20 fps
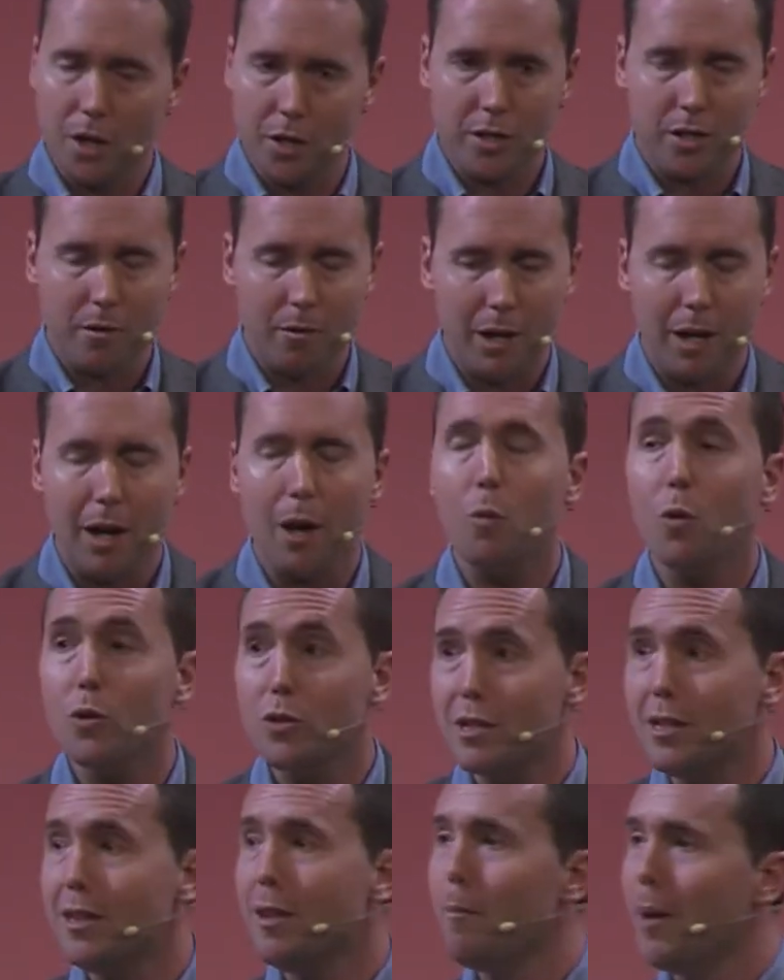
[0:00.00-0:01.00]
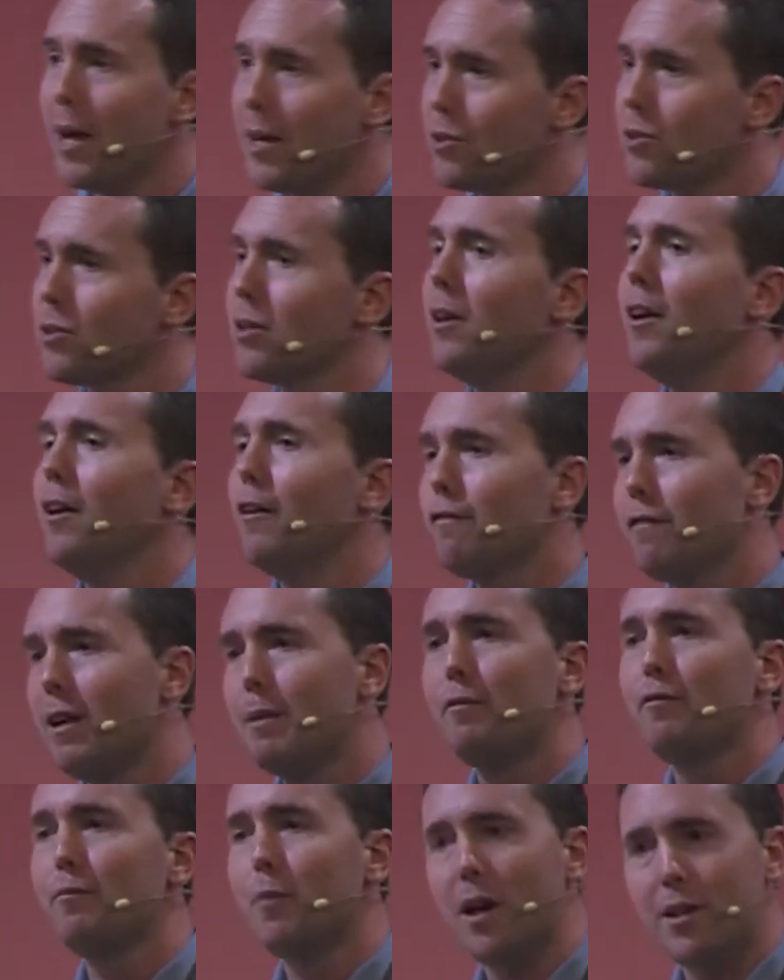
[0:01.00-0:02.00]
so I wasn't in the best frame
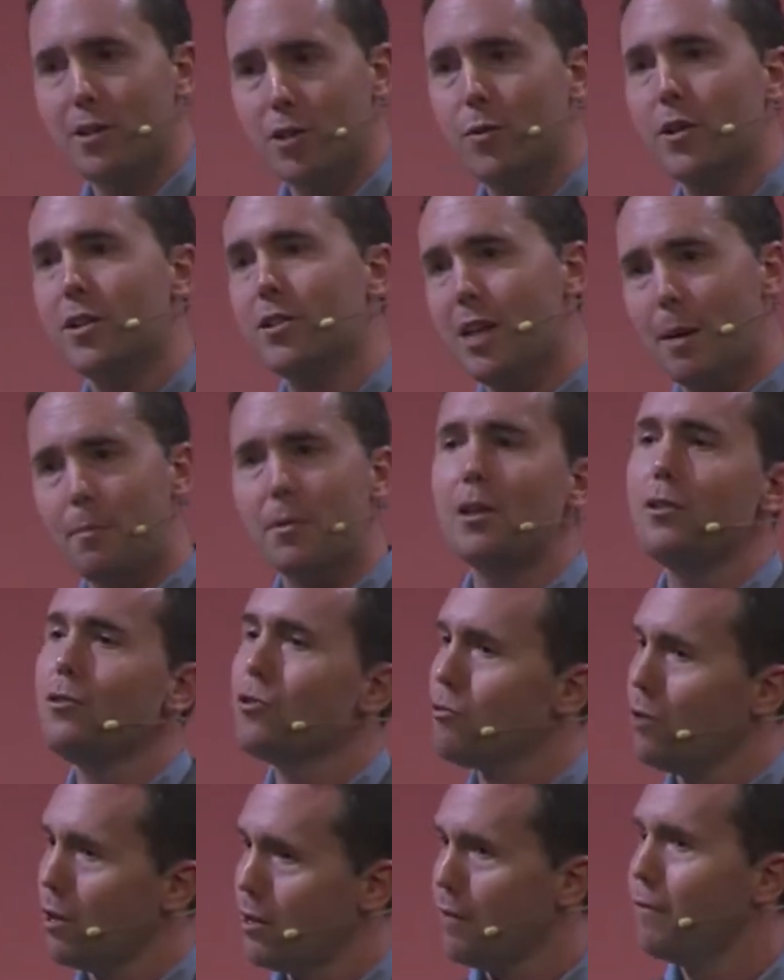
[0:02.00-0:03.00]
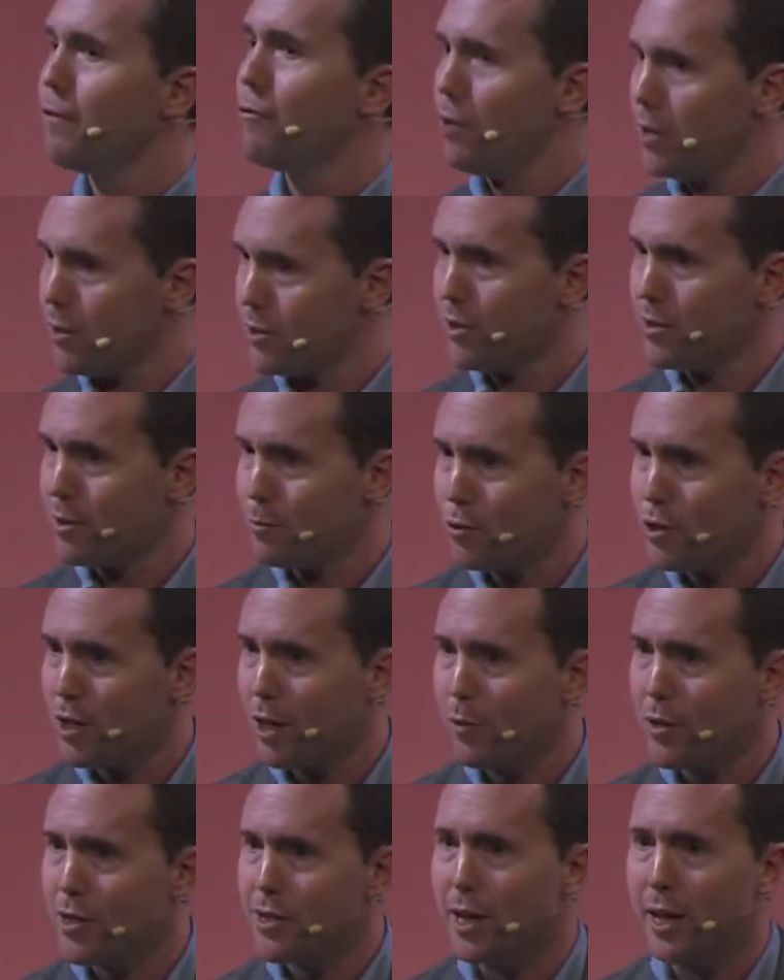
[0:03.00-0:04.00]
of mind to accept constructive criticism, shall
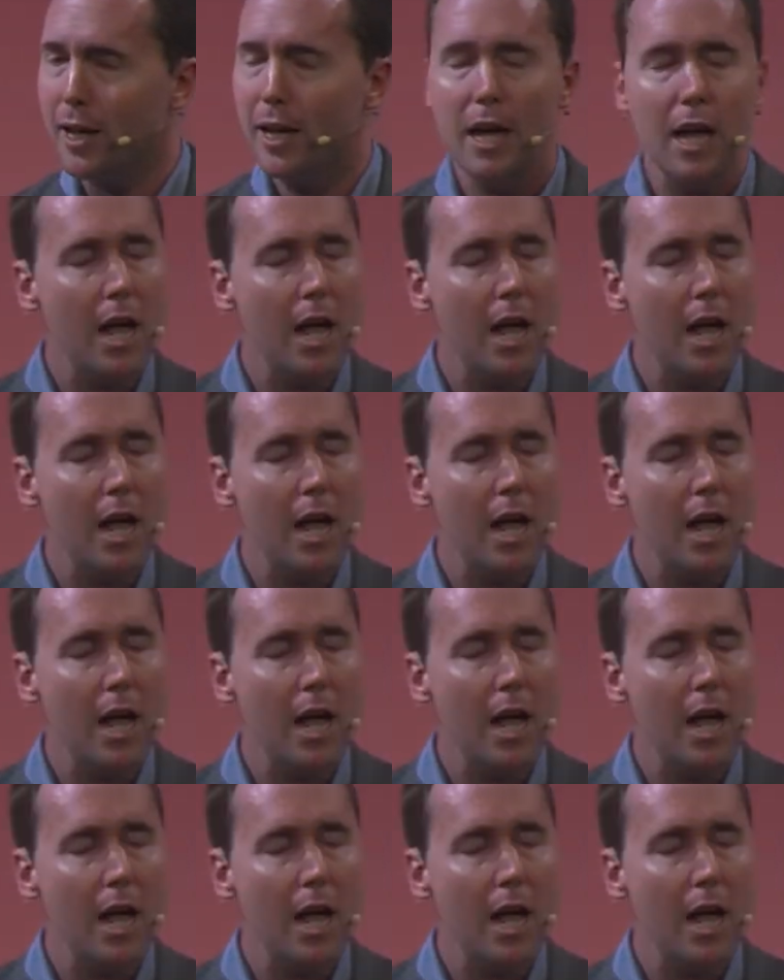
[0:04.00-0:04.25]
we say.